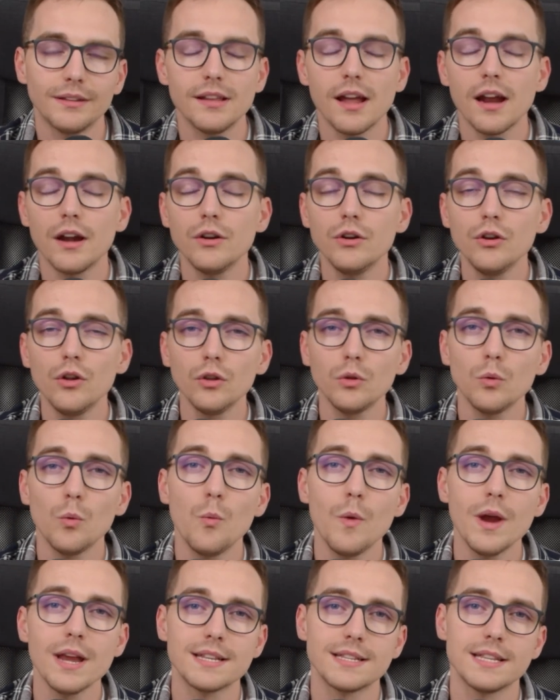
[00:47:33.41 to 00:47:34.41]
they're not
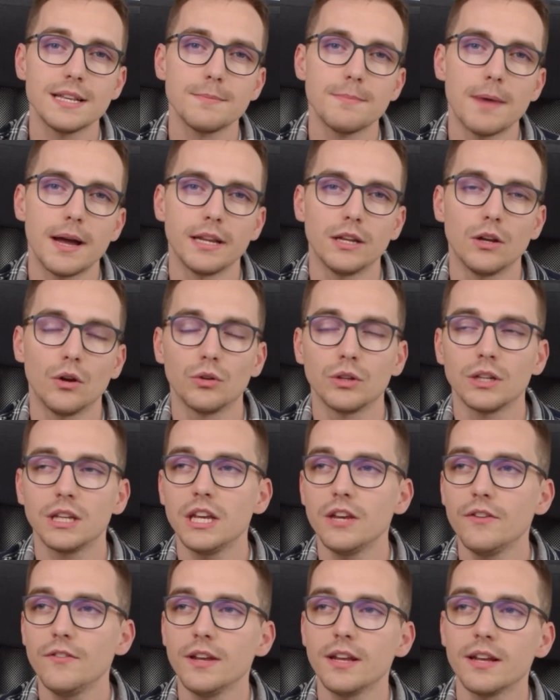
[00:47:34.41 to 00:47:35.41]
wasting money on
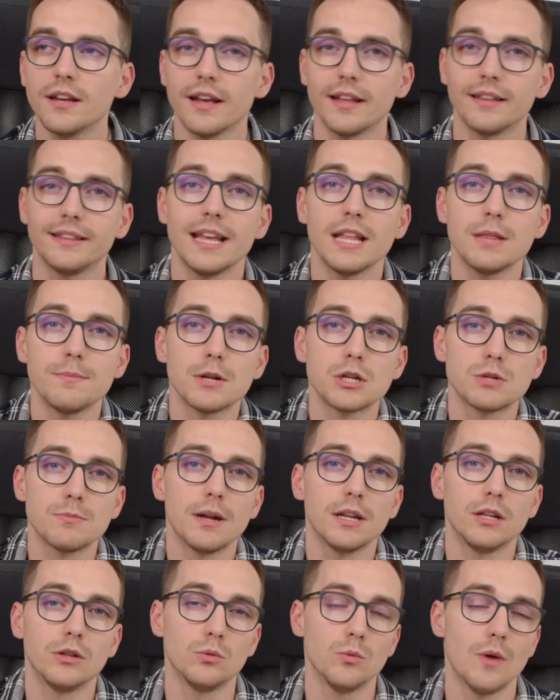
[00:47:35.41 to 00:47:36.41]
giving that much
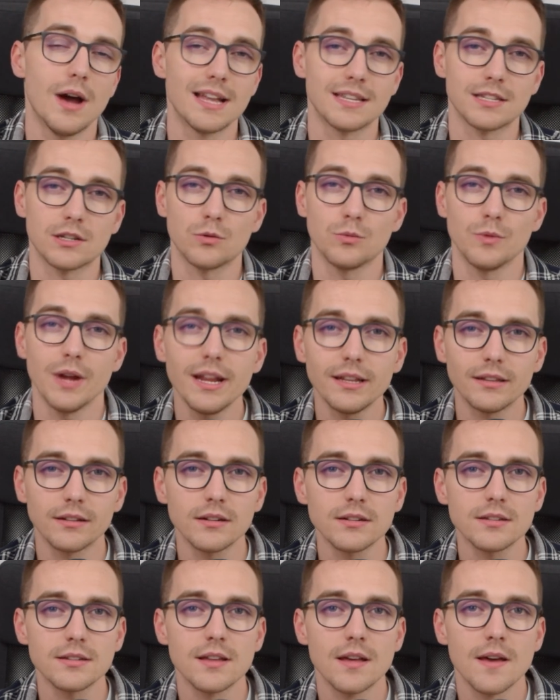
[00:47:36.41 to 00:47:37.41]
money to us
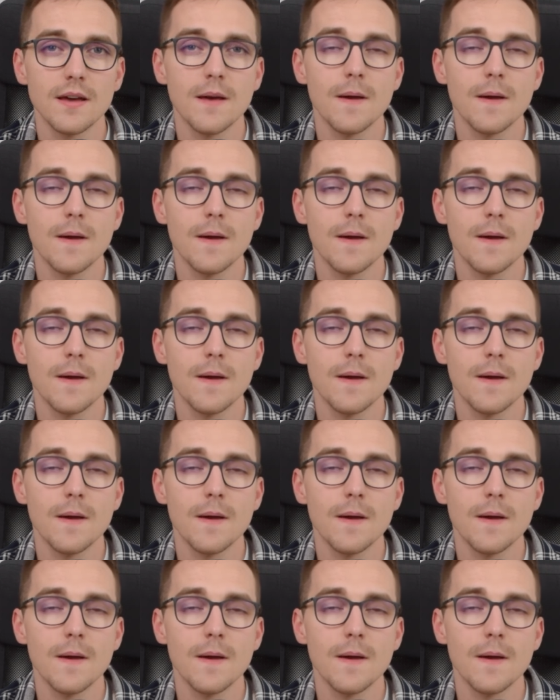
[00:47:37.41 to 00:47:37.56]
creators,